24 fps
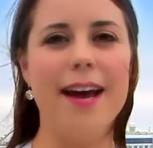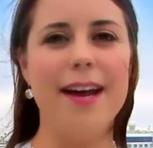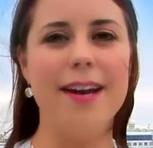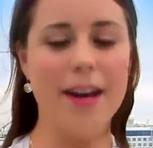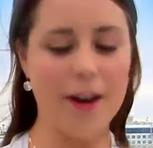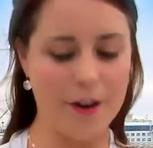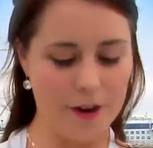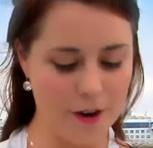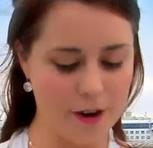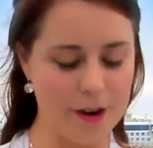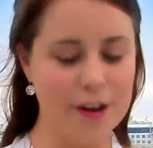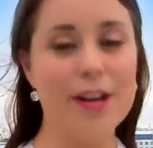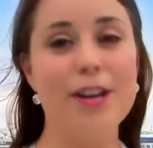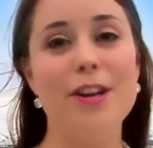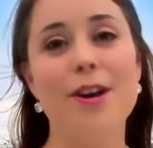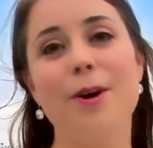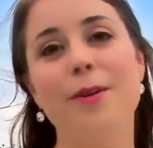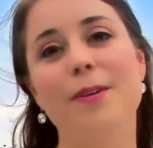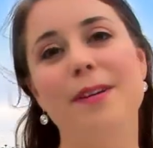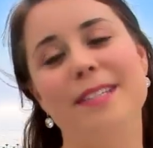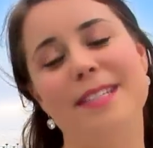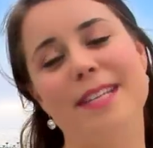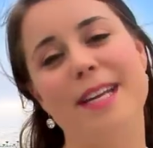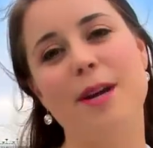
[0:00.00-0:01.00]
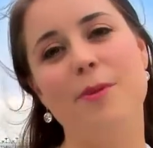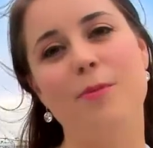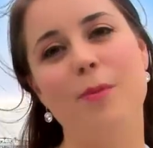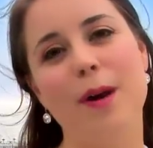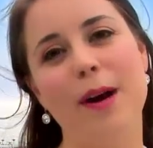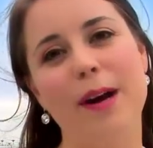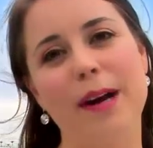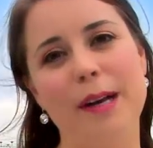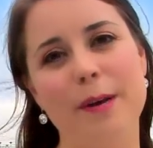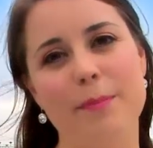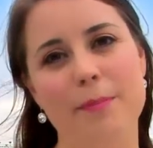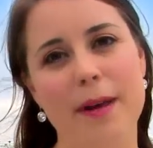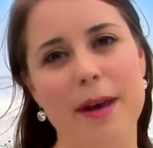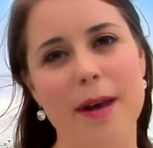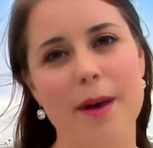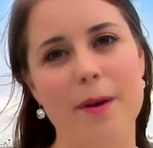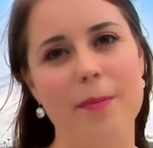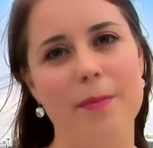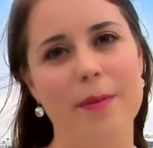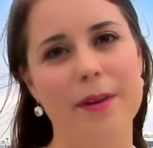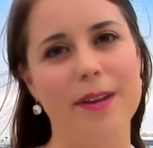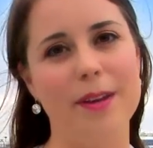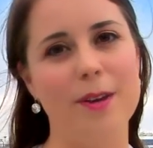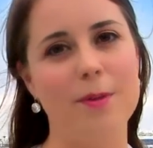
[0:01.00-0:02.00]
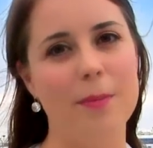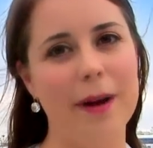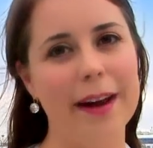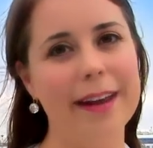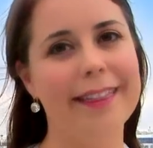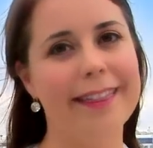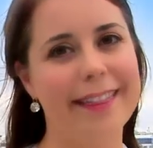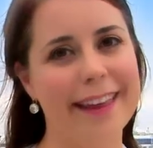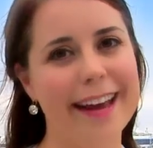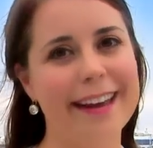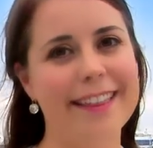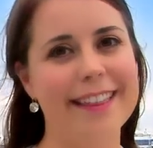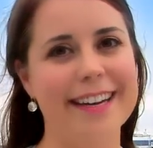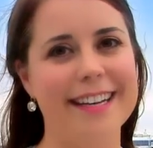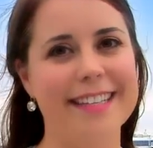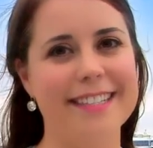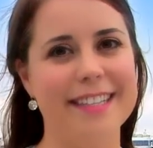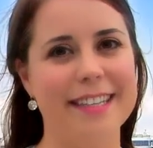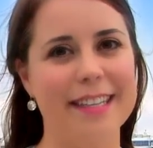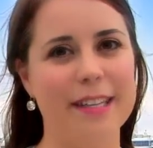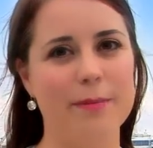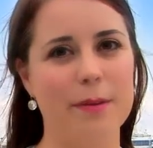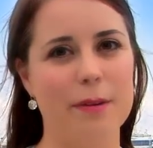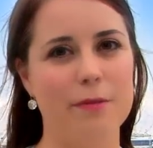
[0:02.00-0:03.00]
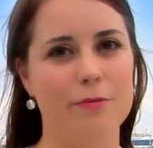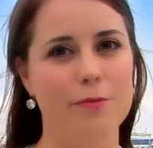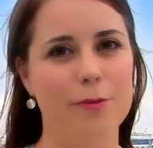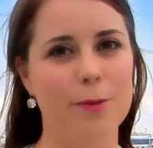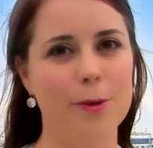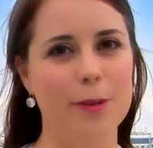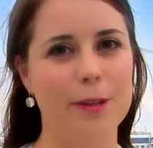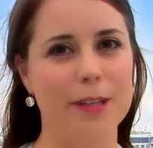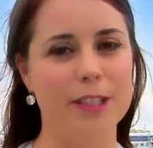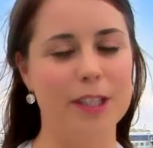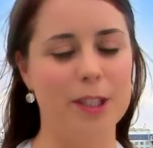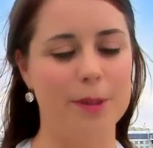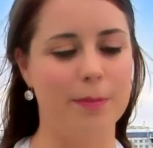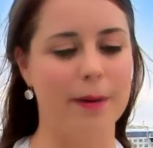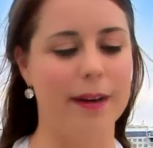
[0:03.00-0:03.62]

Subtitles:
Now you're going to notice that I'm wearing a bib, and you might think that it's a little bit foolish,